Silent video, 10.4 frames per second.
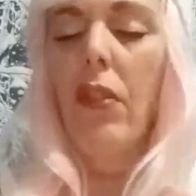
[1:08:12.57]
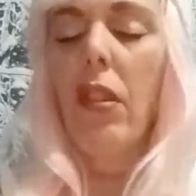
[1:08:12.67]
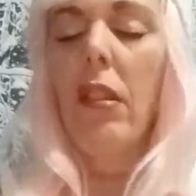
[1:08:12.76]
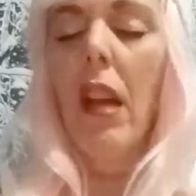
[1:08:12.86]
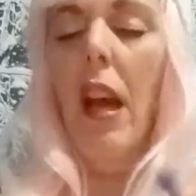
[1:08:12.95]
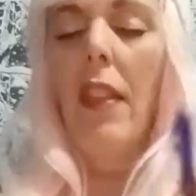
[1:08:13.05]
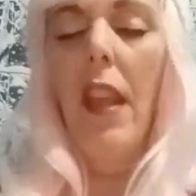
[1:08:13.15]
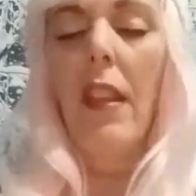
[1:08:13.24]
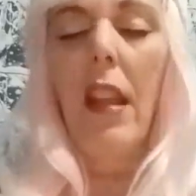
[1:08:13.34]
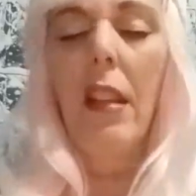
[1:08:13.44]
If she's not,
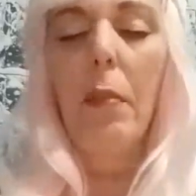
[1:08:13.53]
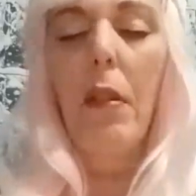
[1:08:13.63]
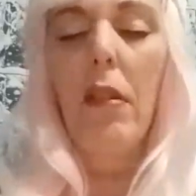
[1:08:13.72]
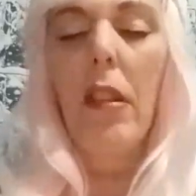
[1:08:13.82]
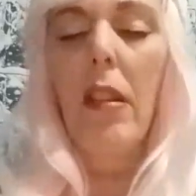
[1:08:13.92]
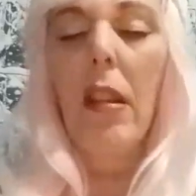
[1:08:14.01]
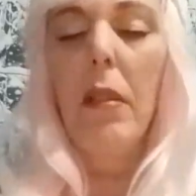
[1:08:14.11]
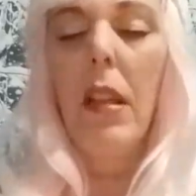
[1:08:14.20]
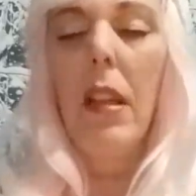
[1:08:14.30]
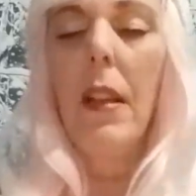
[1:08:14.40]
then the next person is gonna
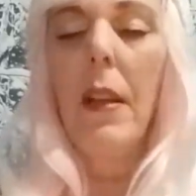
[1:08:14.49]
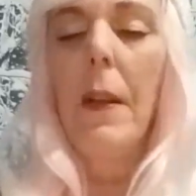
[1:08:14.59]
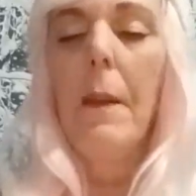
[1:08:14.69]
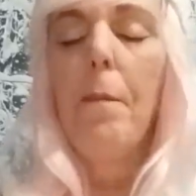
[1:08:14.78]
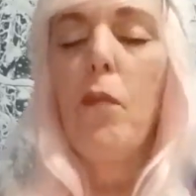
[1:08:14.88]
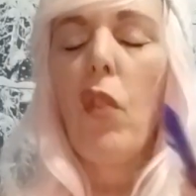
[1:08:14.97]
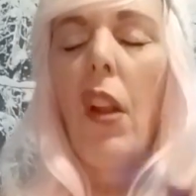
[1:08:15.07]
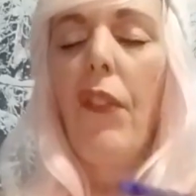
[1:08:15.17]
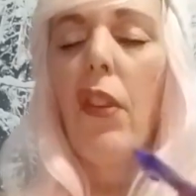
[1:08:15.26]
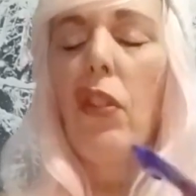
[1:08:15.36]
be
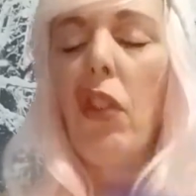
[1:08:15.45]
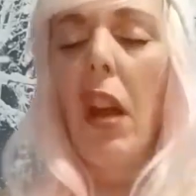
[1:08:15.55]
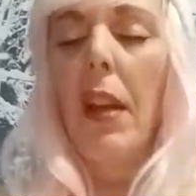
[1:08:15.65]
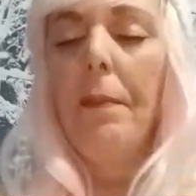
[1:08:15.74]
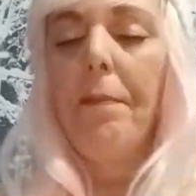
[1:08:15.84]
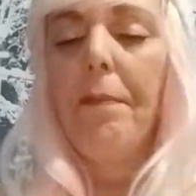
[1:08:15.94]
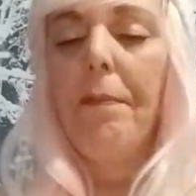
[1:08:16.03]
Jennifer J.